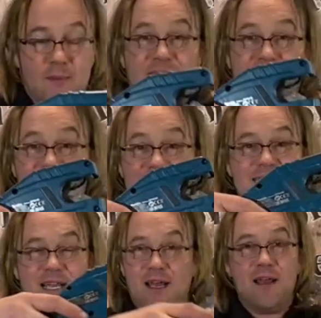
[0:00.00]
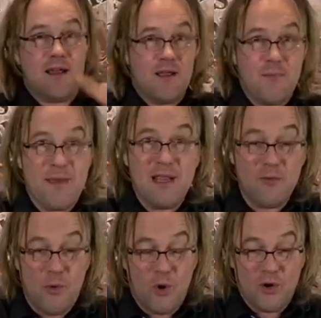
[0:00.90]
The Makita
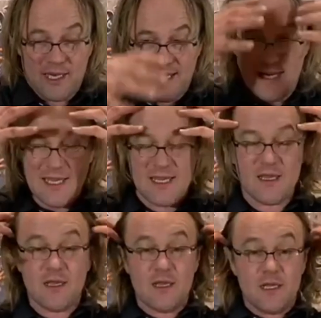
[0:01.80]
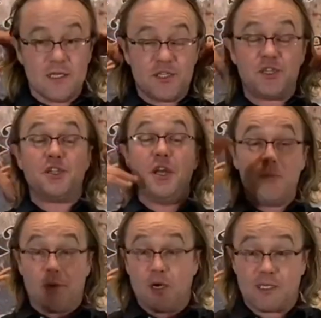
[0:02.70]
Millwalkee
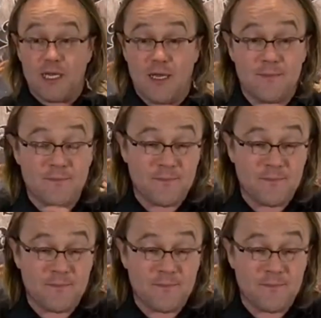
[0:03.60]
tube cutter.